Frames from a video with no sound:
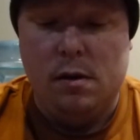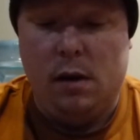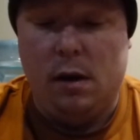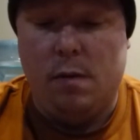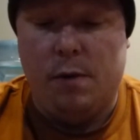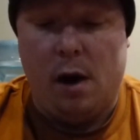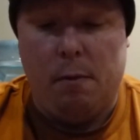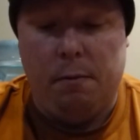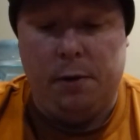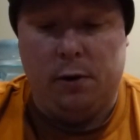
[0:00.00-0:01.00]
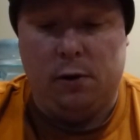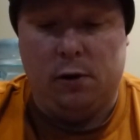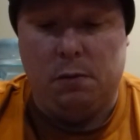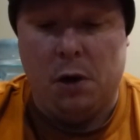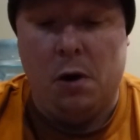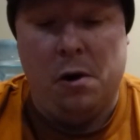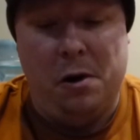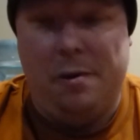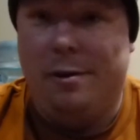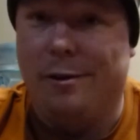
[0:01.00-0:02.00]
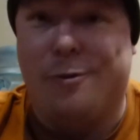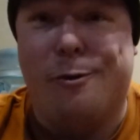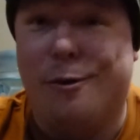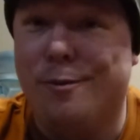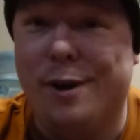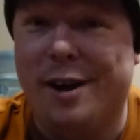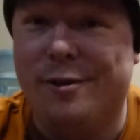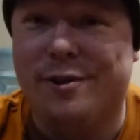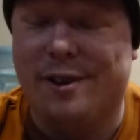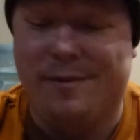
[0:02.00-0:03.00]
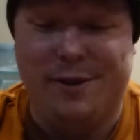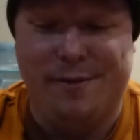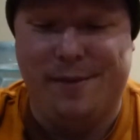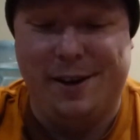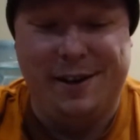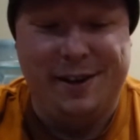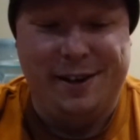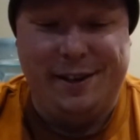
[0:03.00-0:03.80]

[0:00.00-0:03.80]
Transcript: Like you probably could smear it on the cornbread or something, but